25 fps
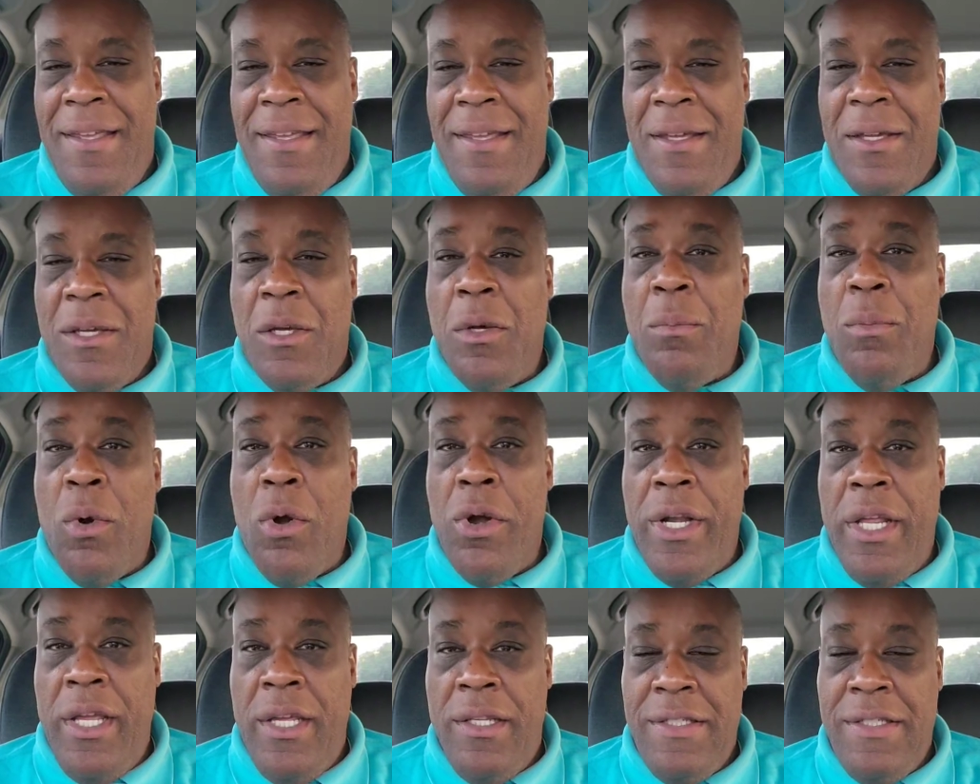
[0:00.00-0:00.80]
Good
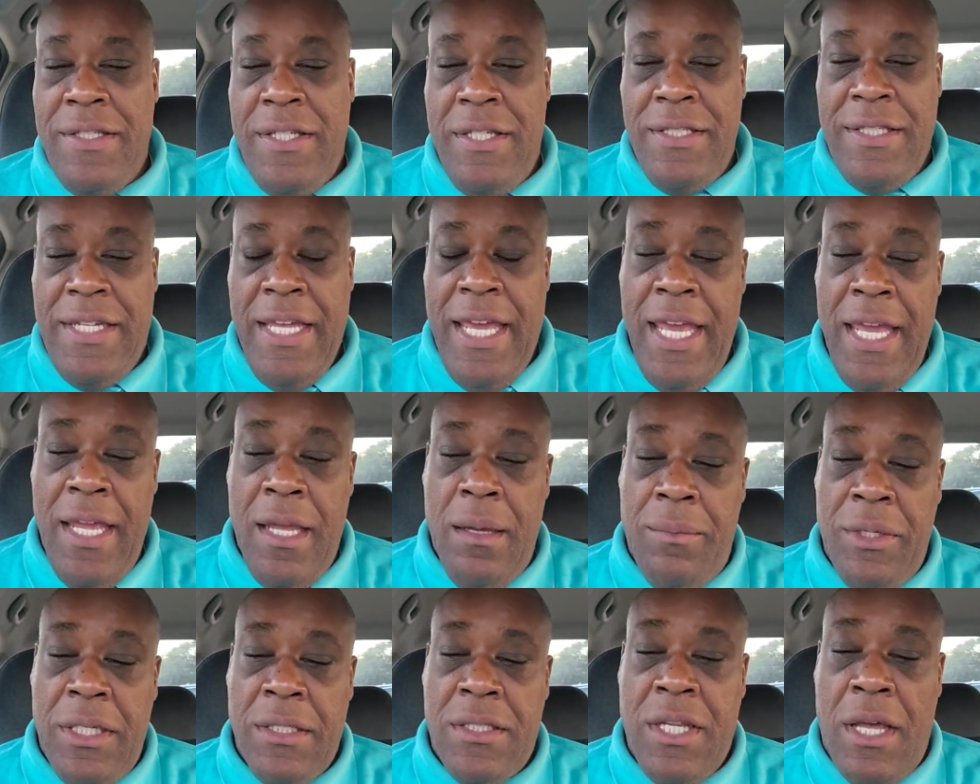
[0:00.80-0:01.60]
morning.
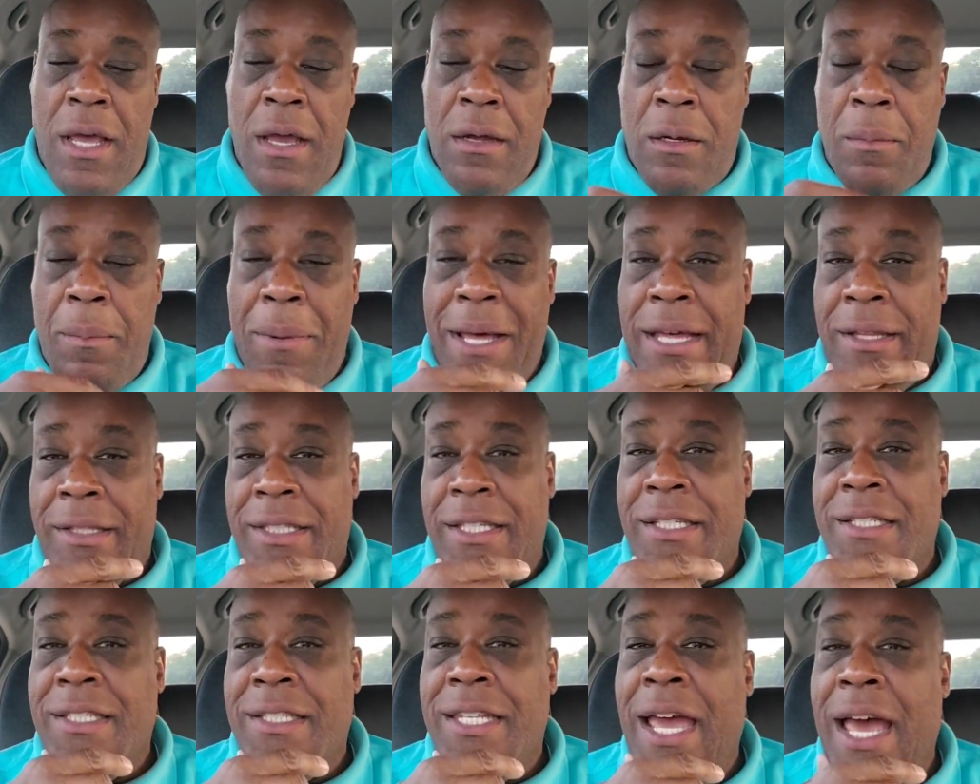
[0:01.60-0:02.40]
Today I'm going to talk
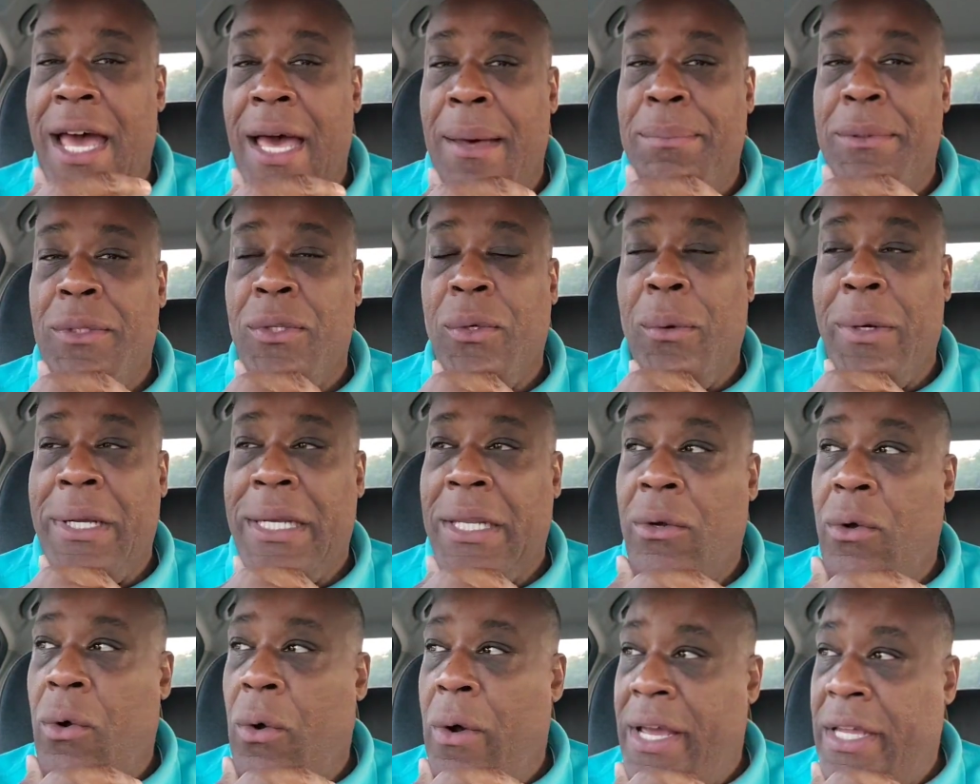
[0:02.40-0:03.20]
about the top
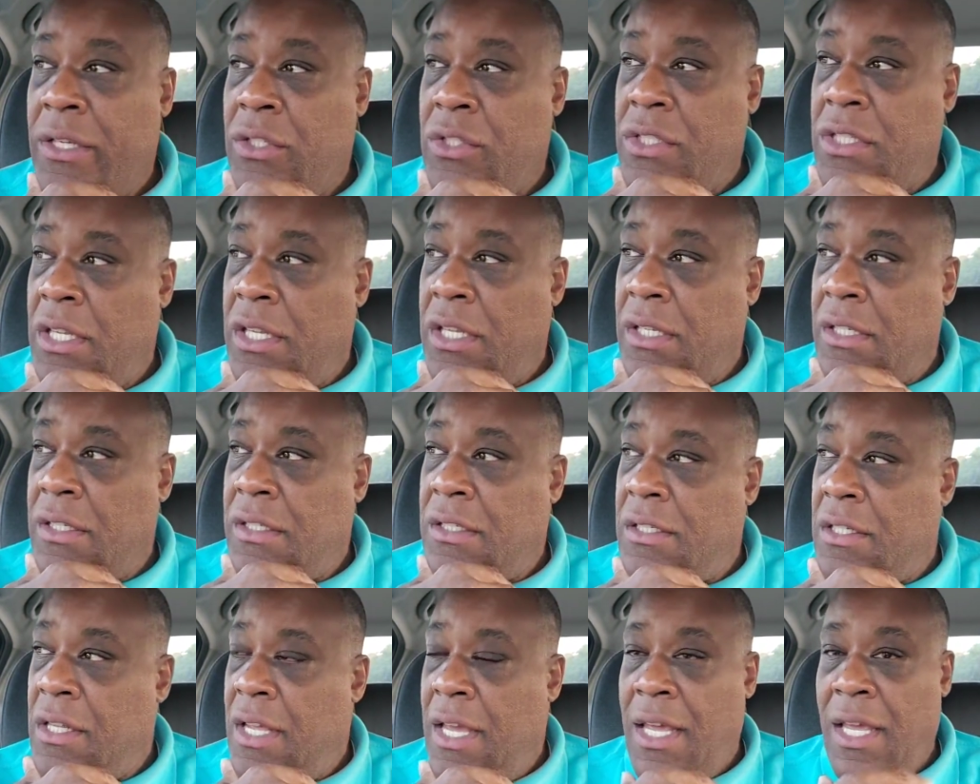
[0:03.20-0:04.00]
20
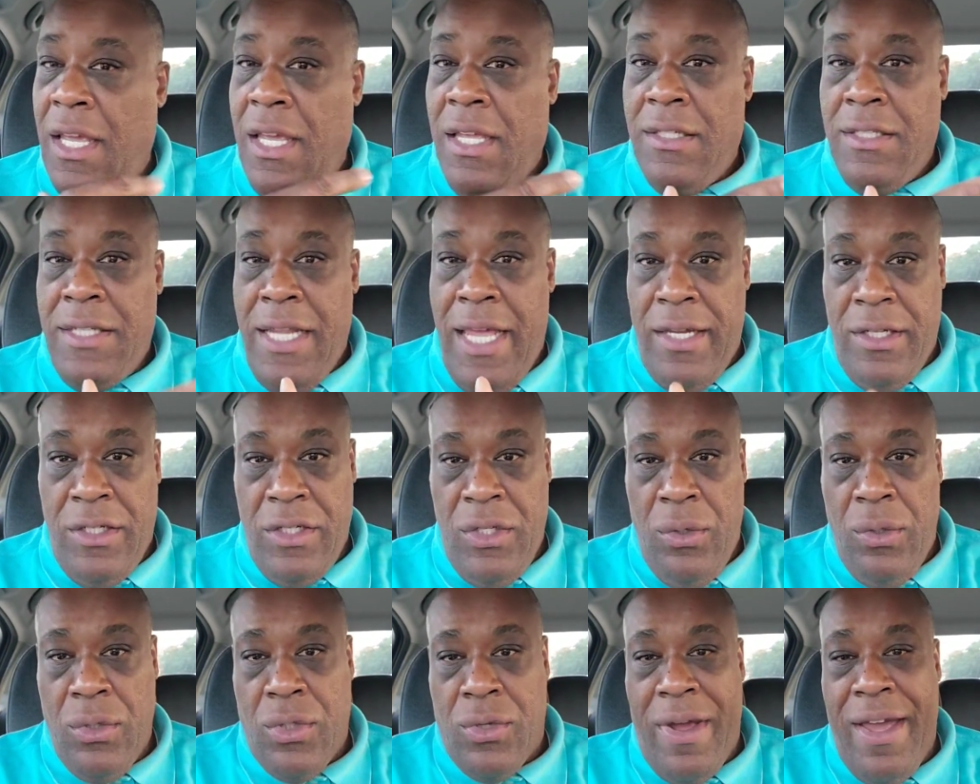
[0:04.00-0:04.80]
questions
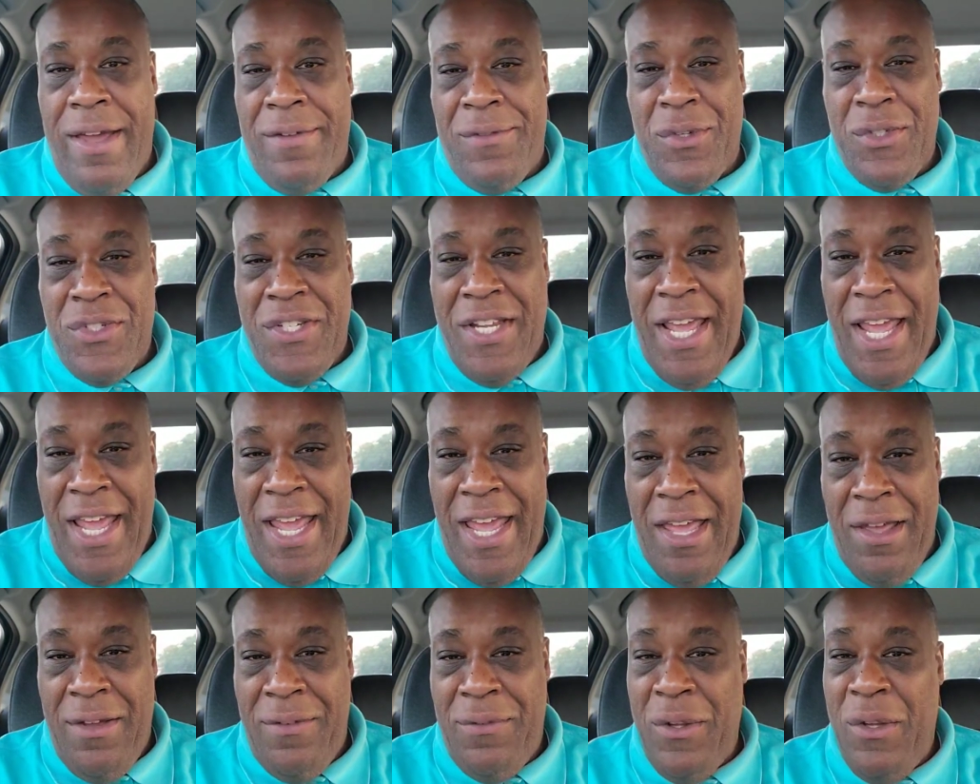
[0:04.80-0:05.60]
that new drivers
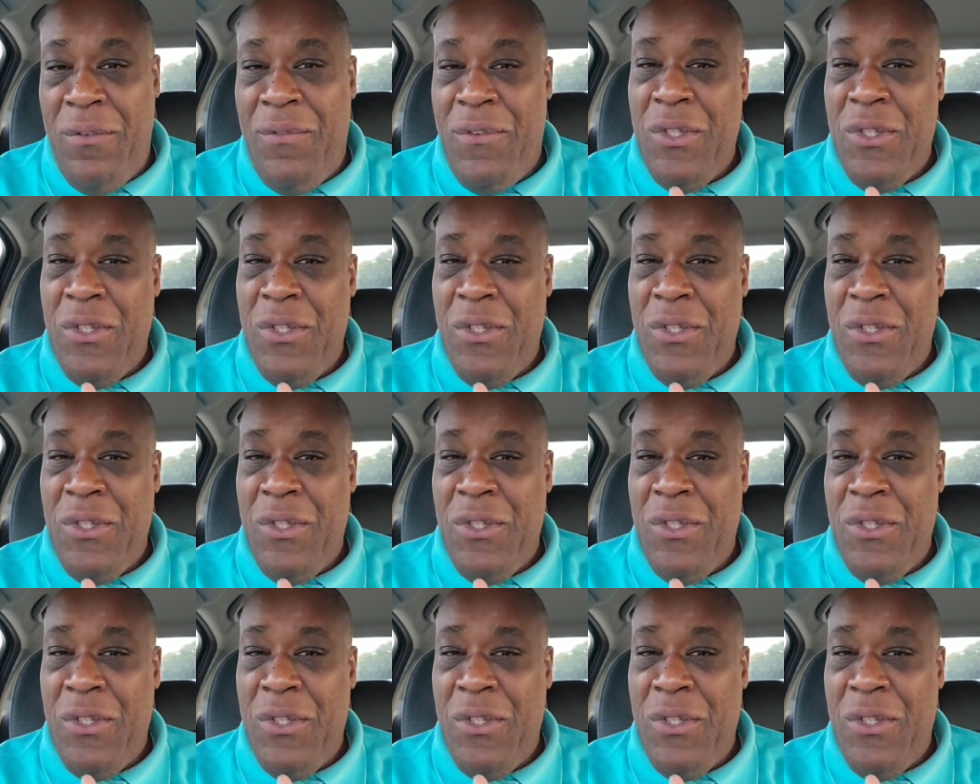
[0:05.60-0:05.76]
have.